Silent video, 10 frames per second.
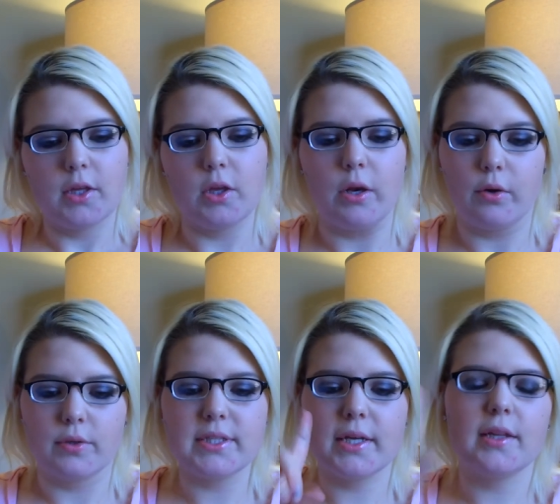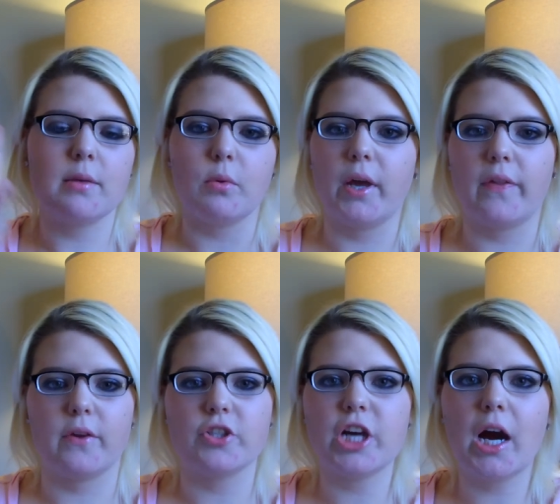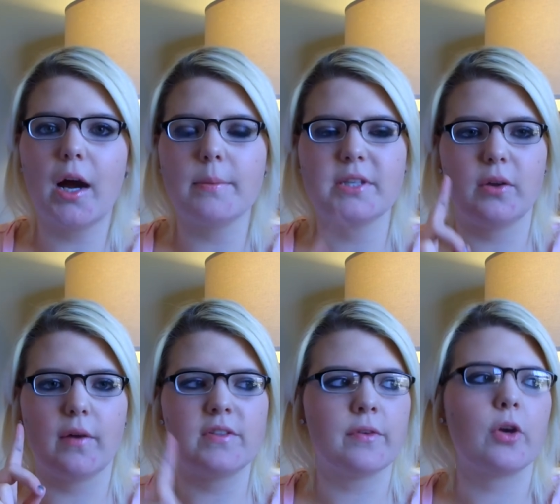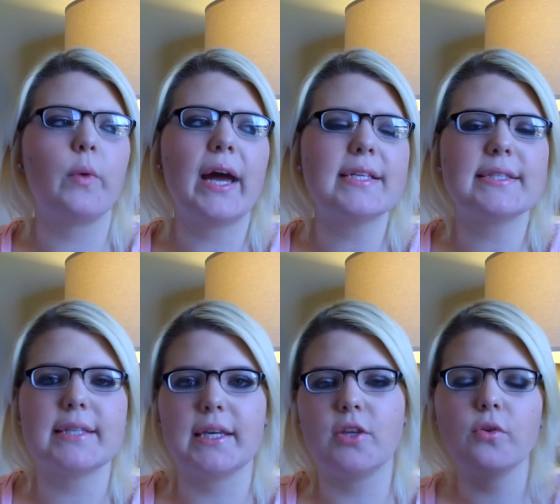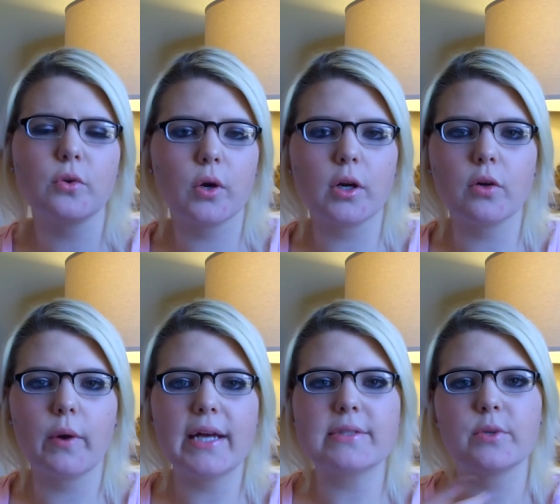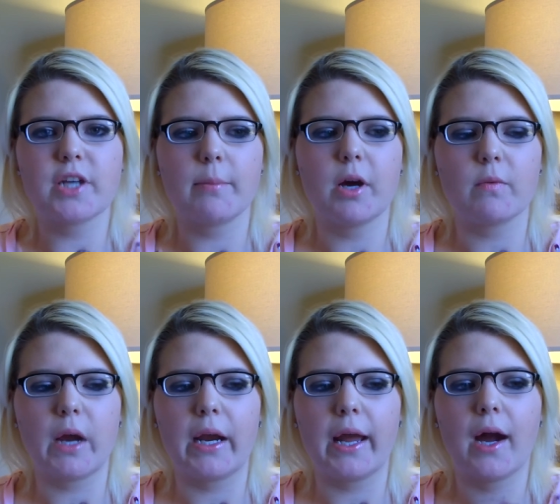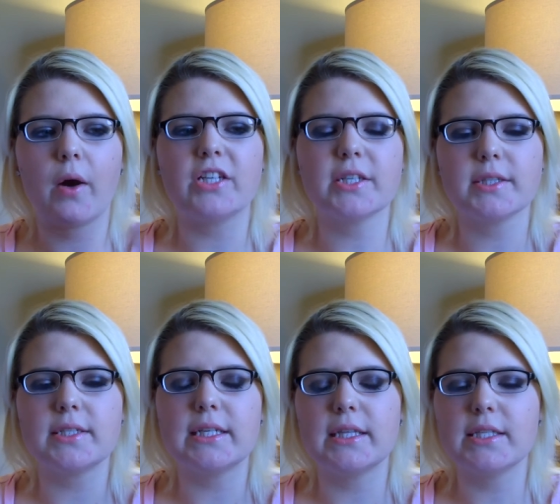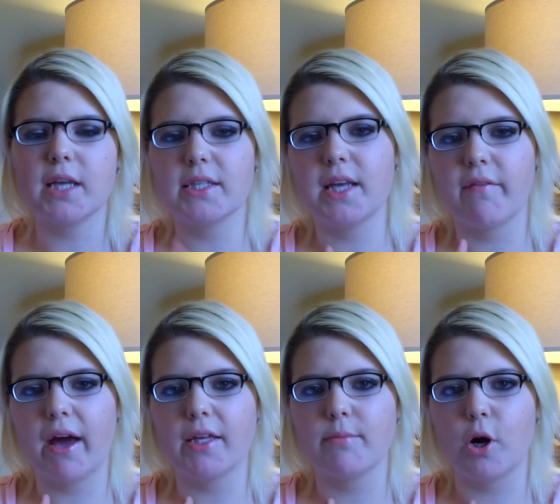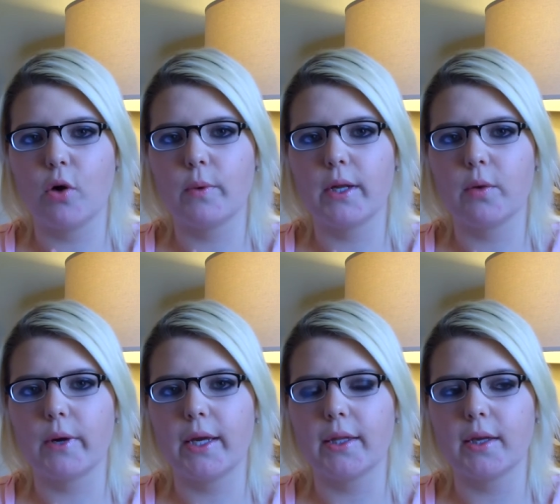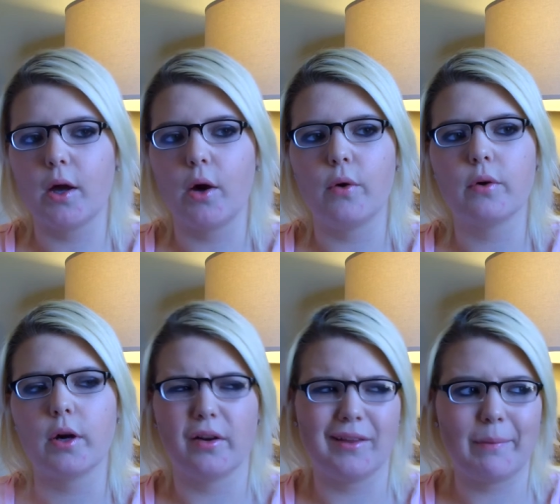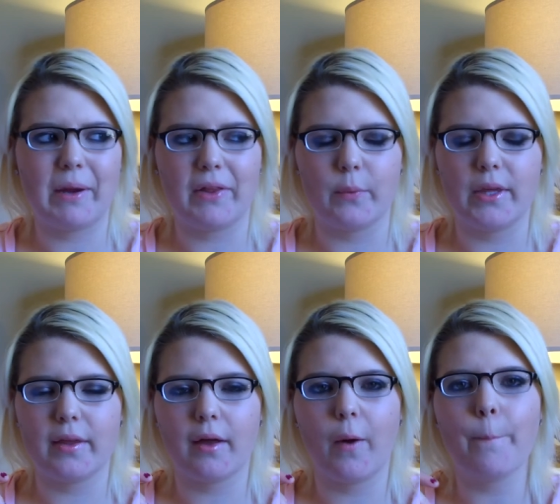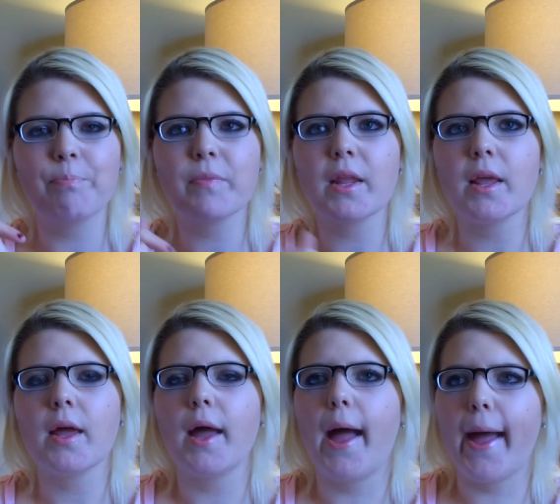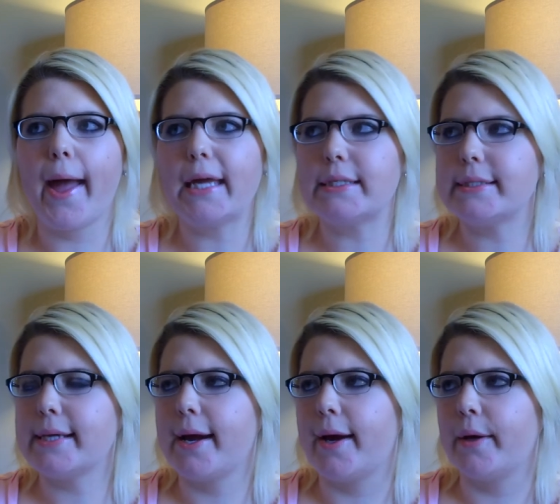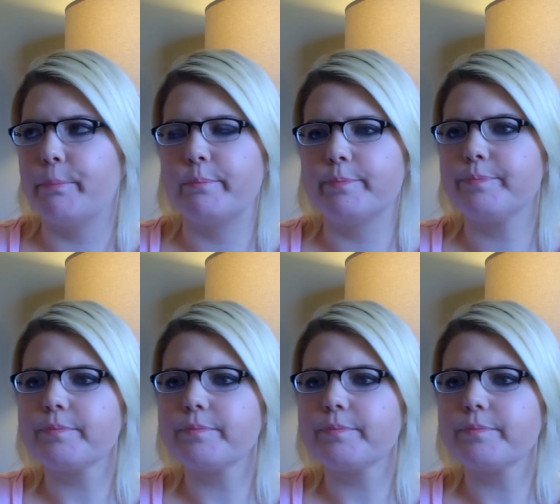you know, sending them away on their jobs and you have different quests like Unicorn Quest, which I'm on right now. I just did the Sunset Valley Mall one a while ago or like probably a week ago. And, um,